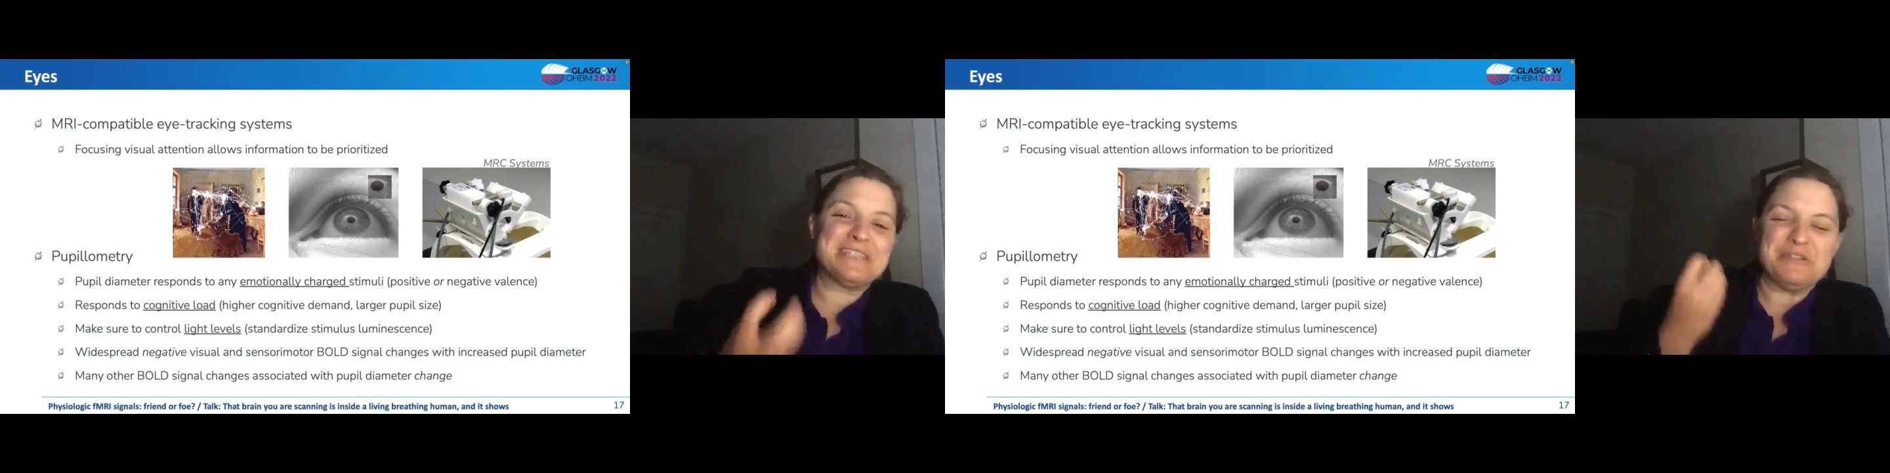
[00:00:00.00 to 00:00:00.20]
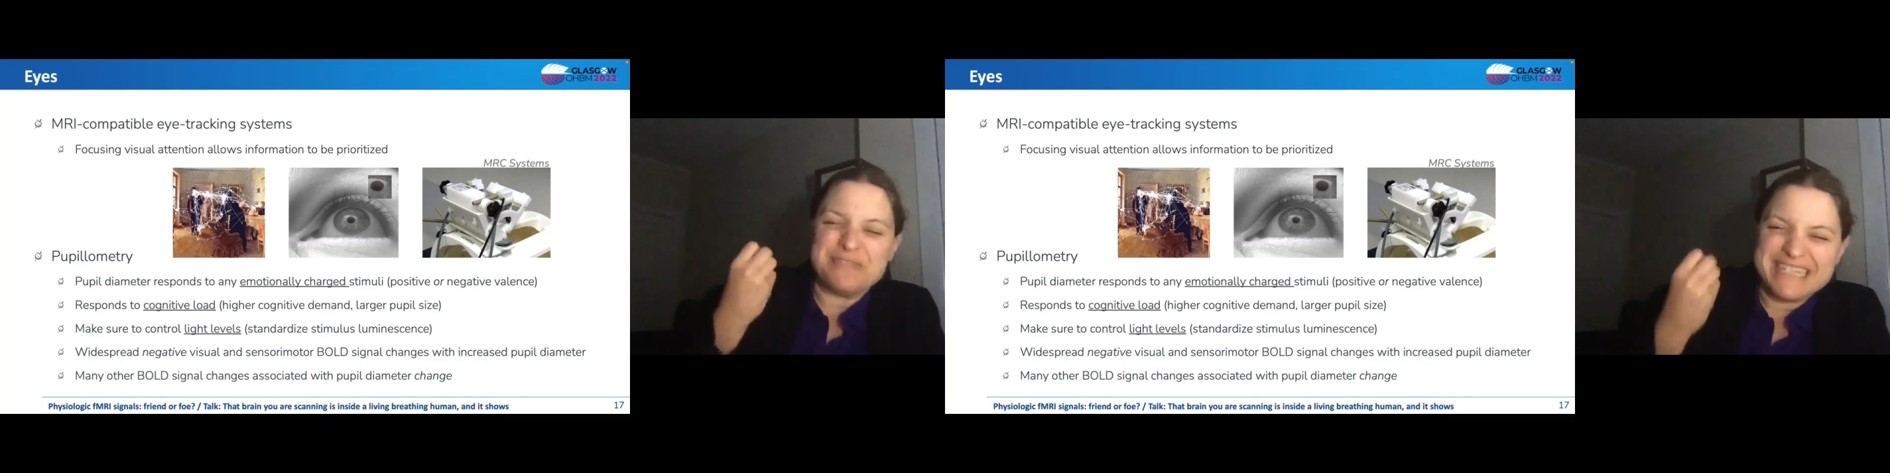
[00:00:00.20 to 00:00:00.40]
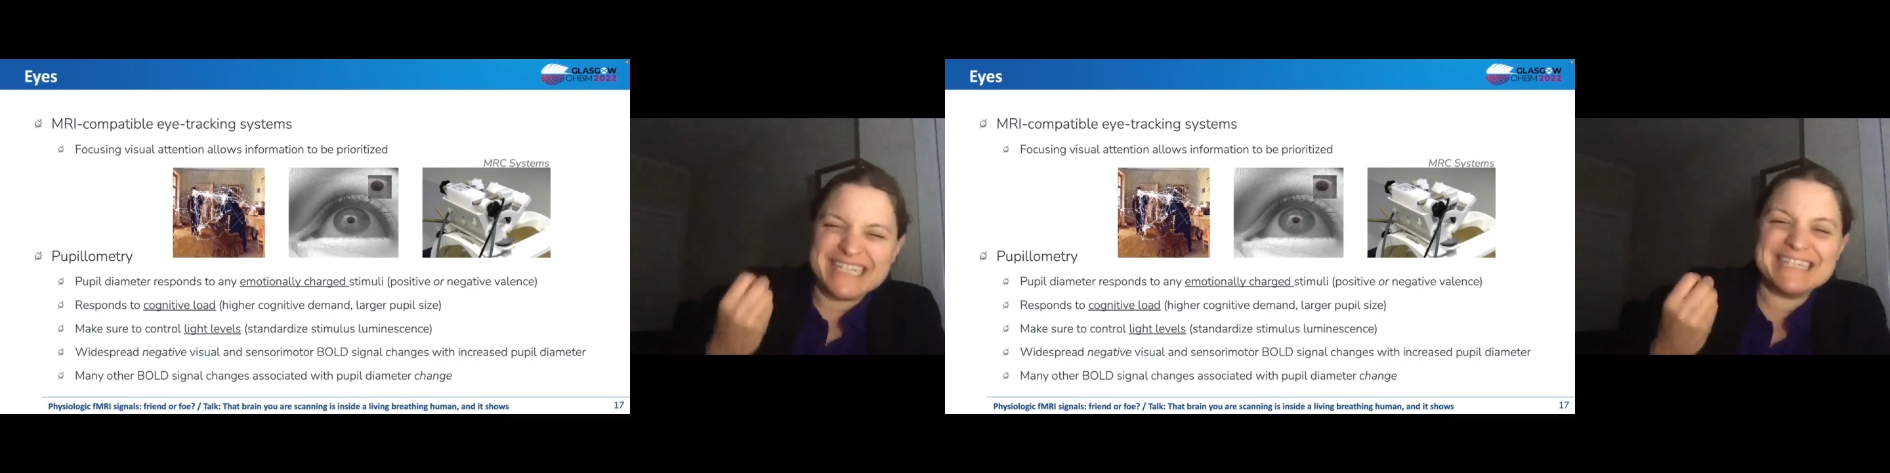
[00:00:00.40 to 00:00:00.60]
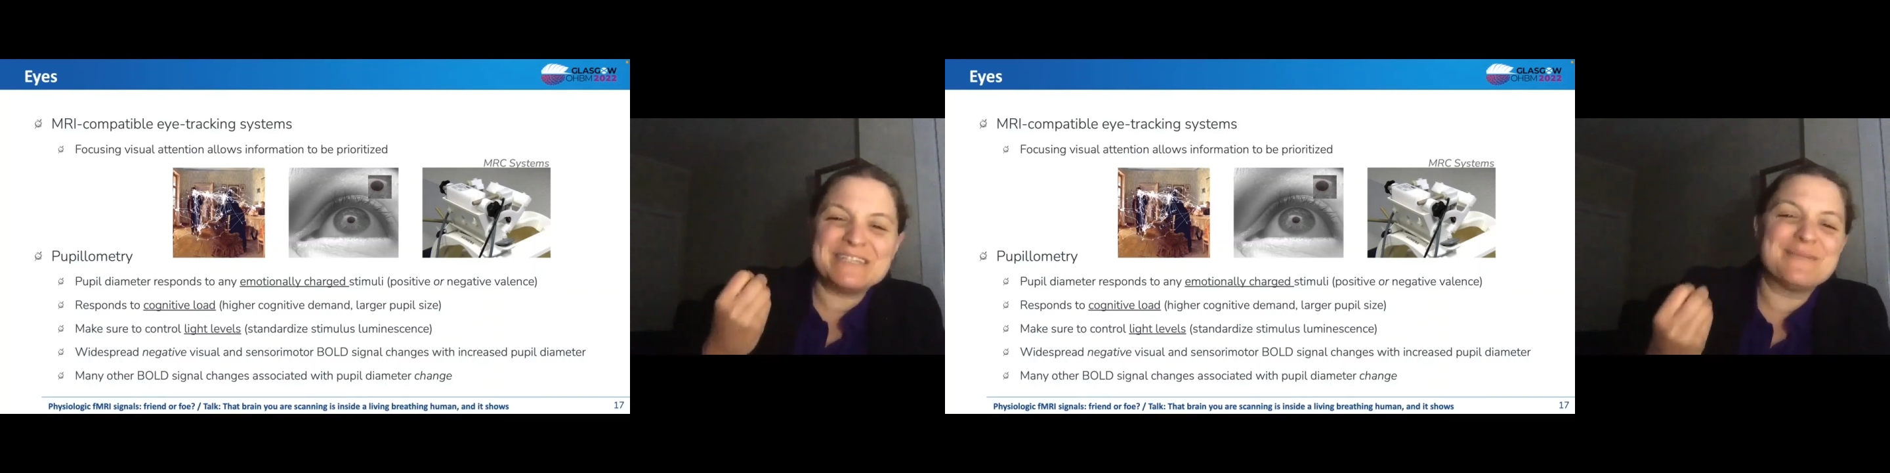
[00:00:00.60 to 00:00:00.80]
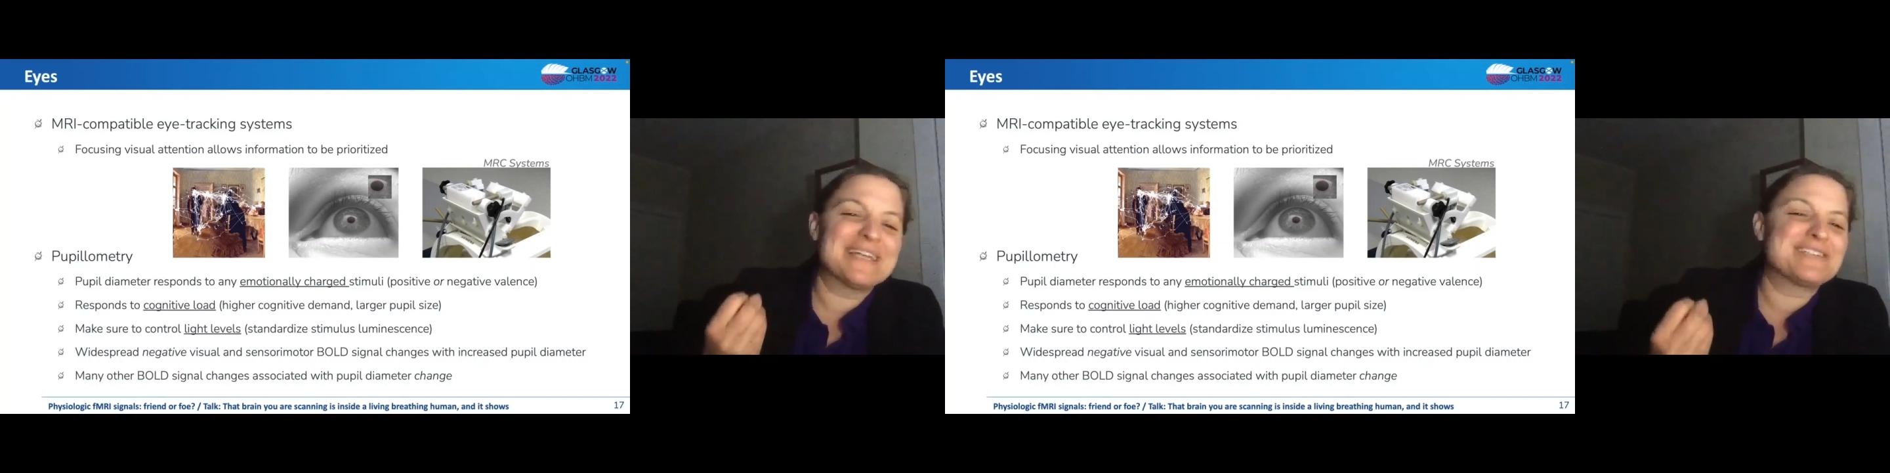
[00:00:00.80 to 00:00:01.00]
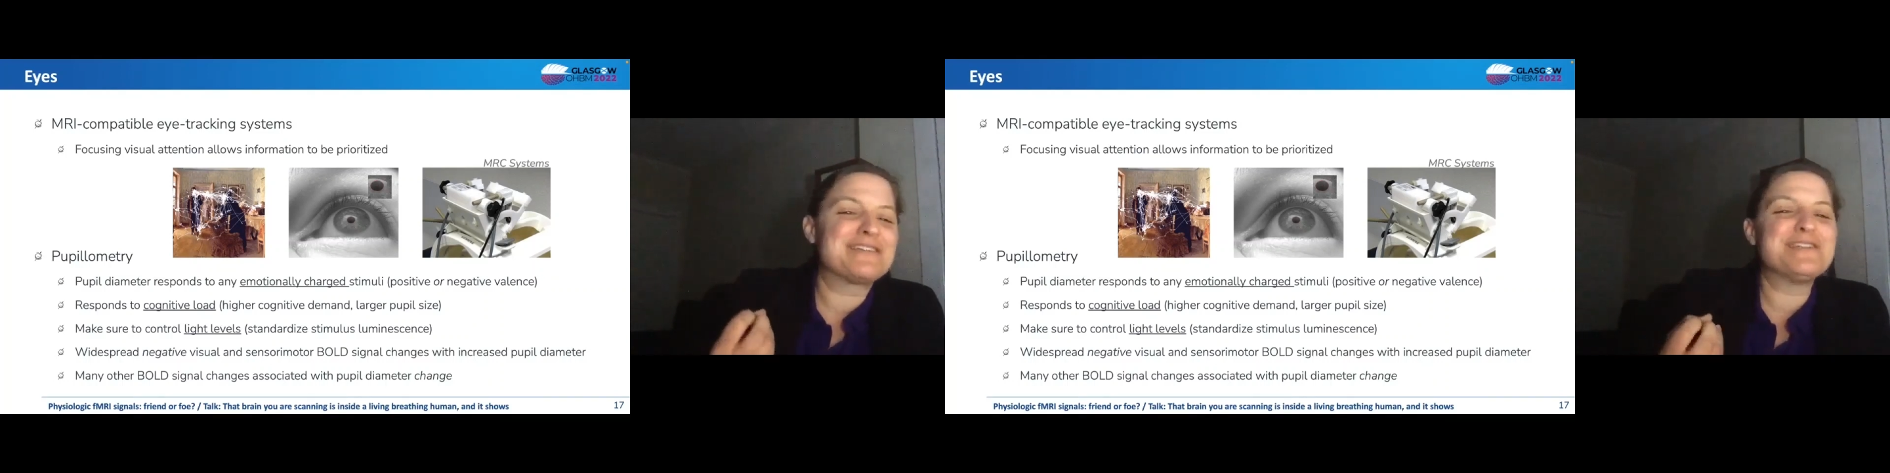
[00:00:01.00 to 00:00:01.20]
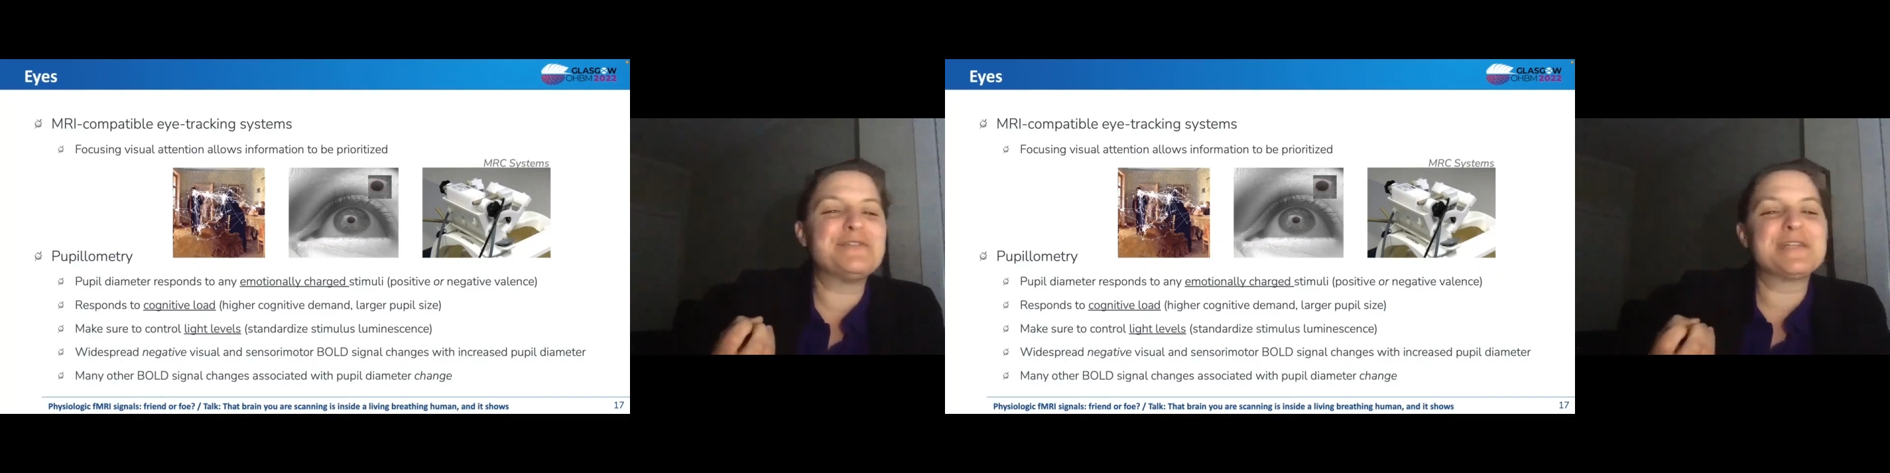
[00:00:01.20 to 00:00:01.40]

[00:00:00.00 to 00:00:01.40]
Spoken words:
you need to make sure you